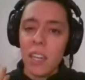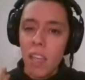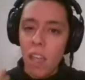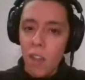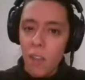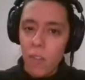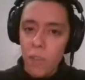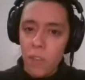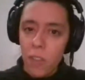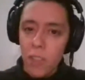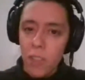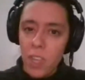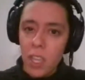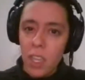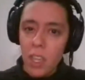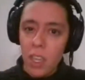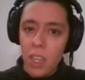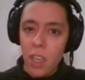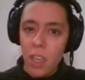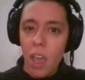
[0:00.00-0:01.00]
of
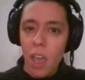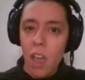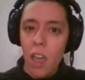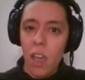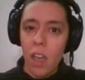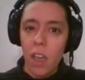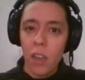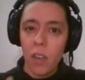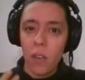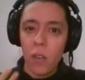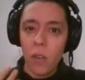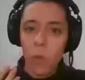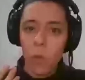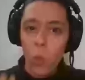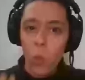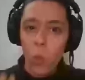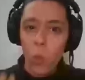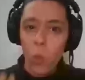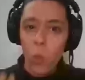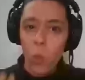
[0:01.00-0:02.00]
the
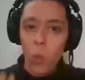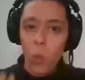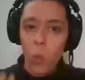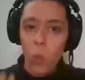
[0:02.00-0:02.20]
word.